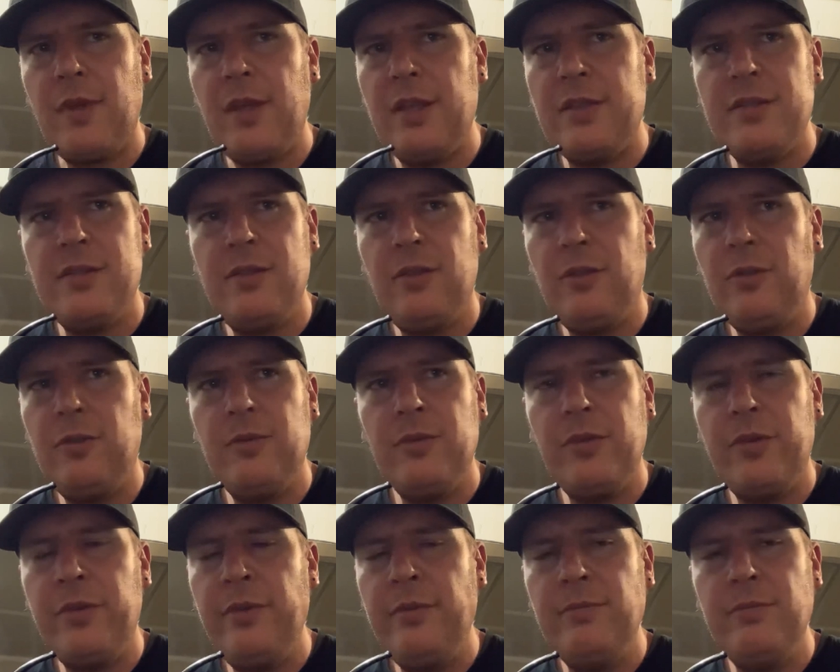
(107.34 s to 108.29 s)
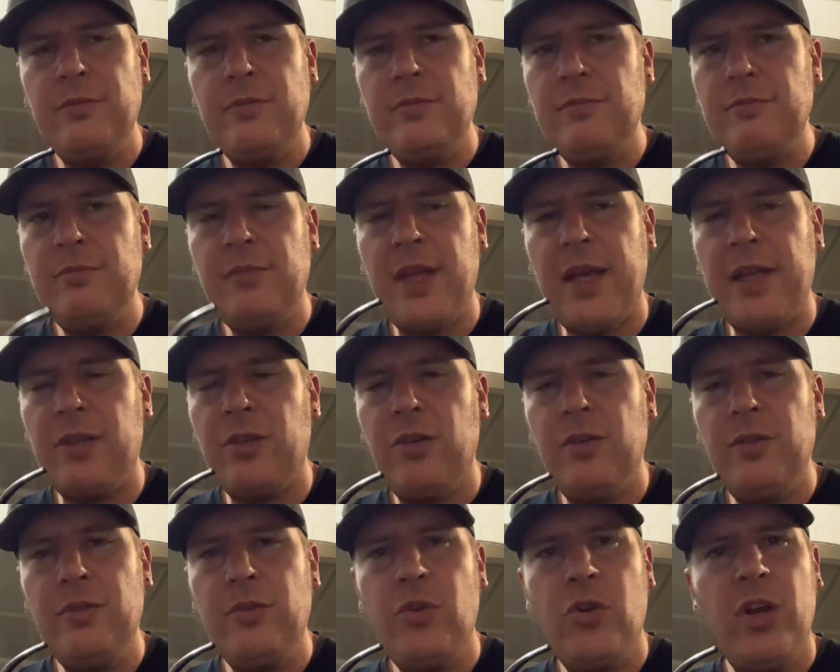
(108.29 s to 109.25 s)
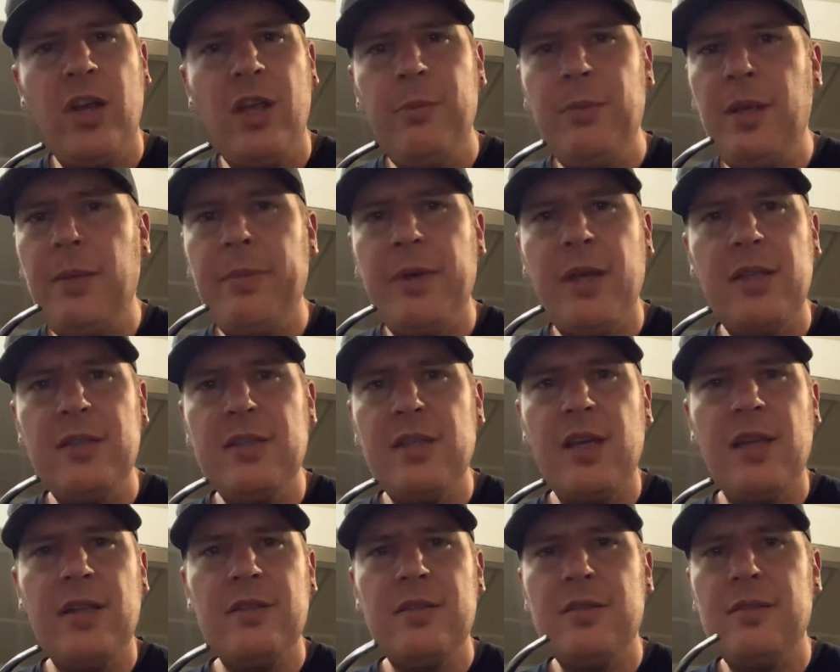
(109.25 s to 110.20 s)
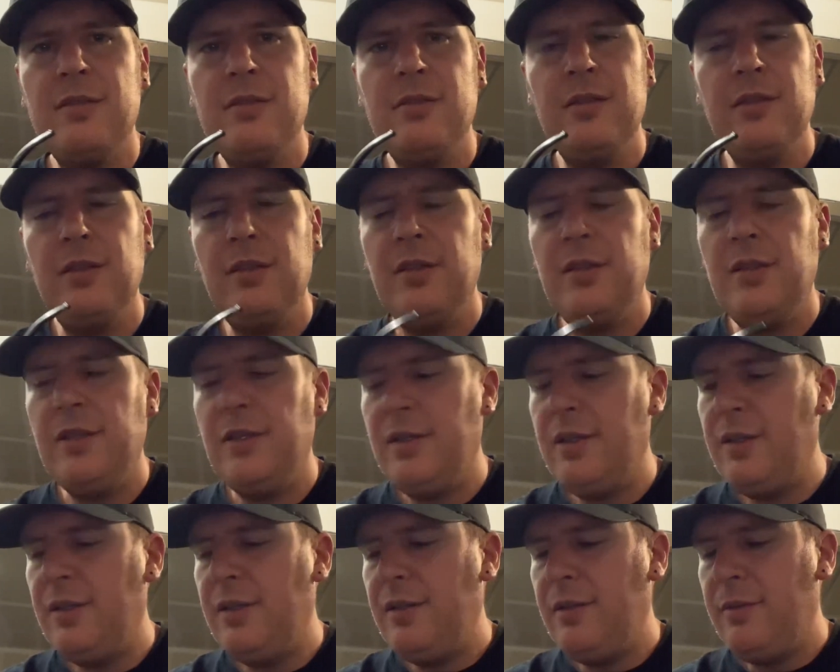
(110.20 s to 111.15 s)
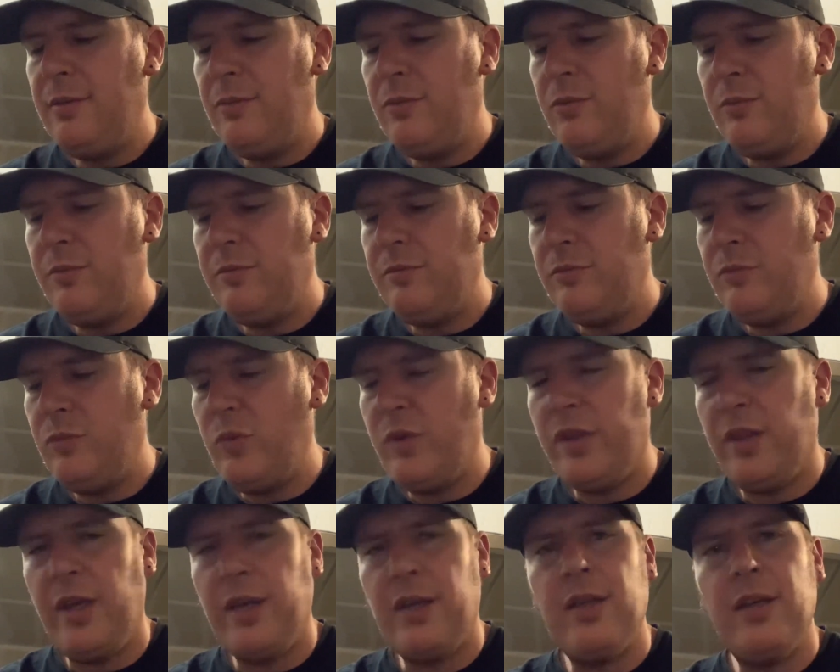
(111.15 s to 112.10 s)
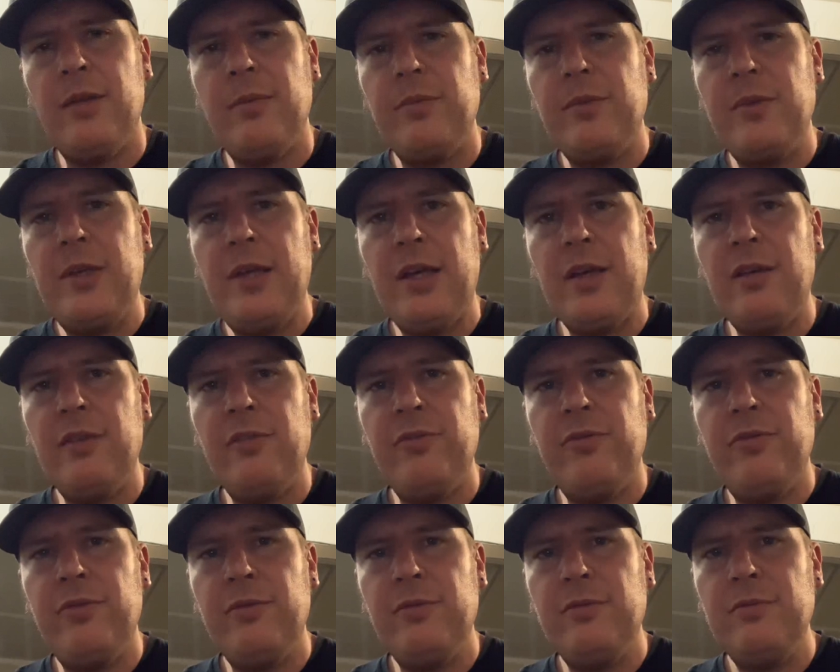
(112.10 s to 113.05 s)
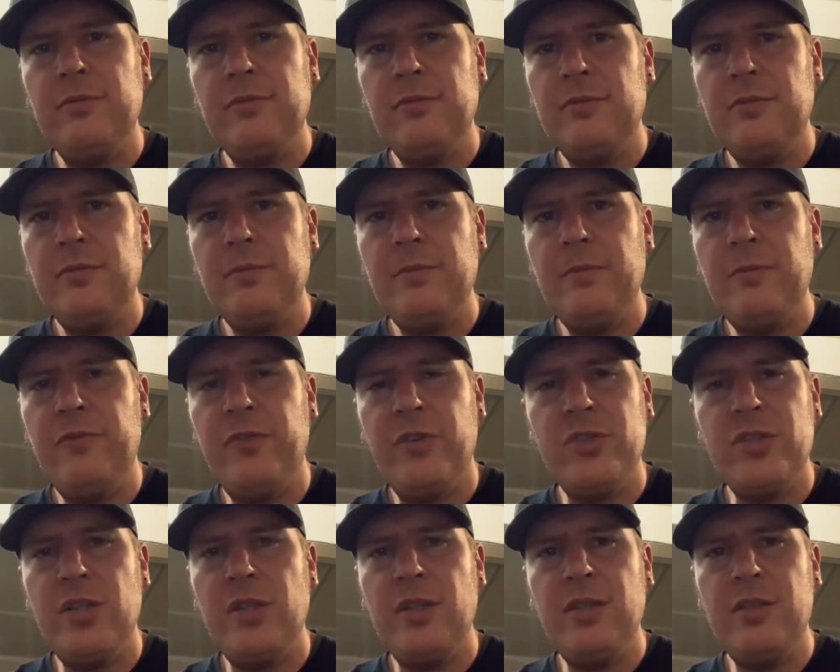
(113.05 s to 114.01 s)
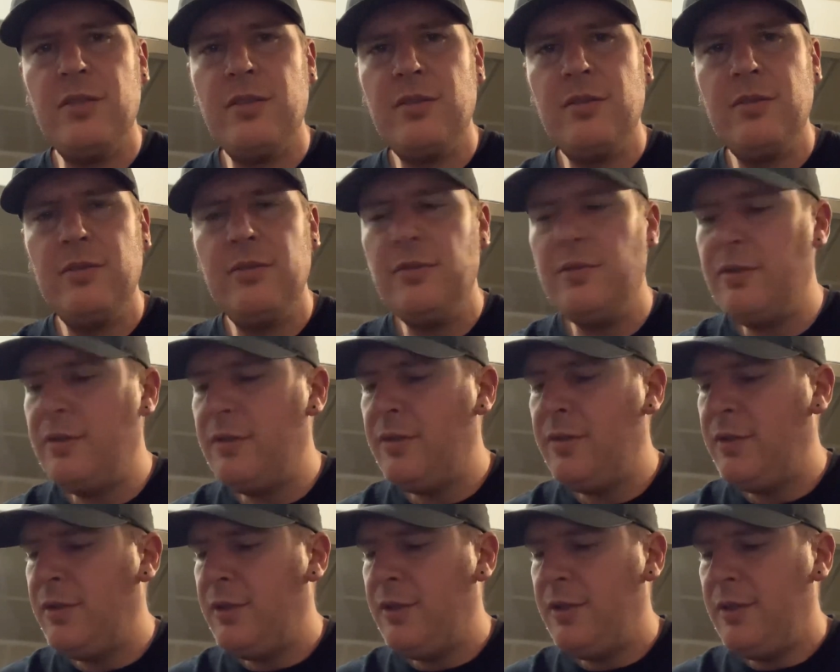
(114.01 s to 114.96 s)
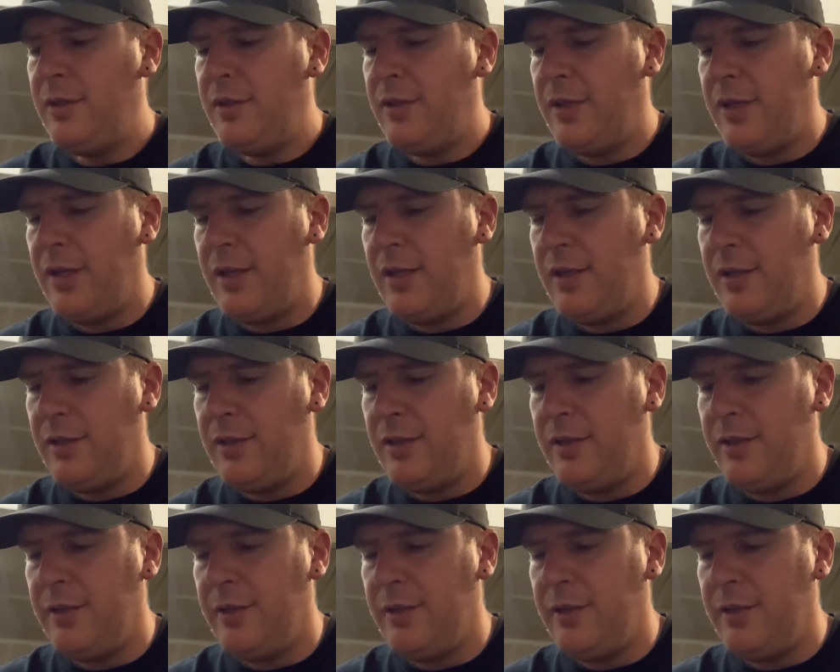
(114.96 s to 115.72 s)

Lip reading: still that good creamy Penzance with like a kick of Virginias, and